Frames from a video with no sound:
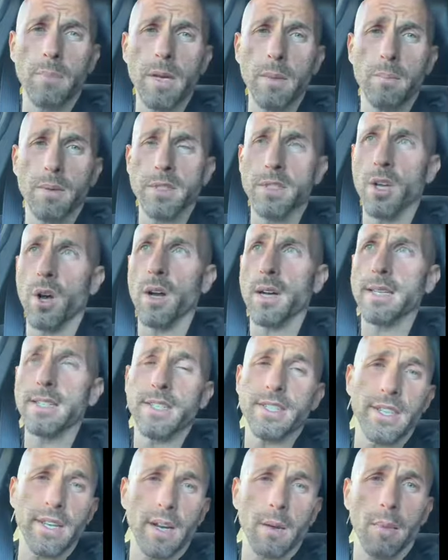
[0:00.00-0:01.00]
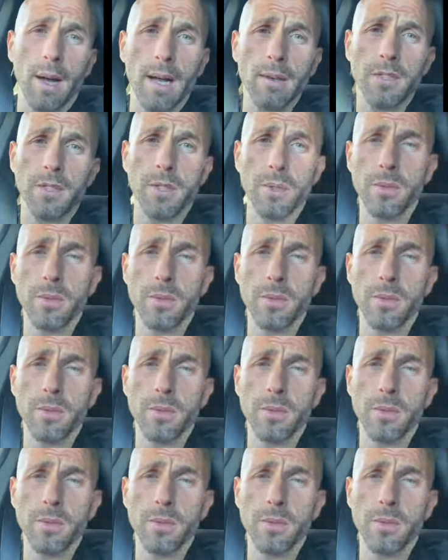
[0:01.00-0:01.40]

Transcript: people talking shit about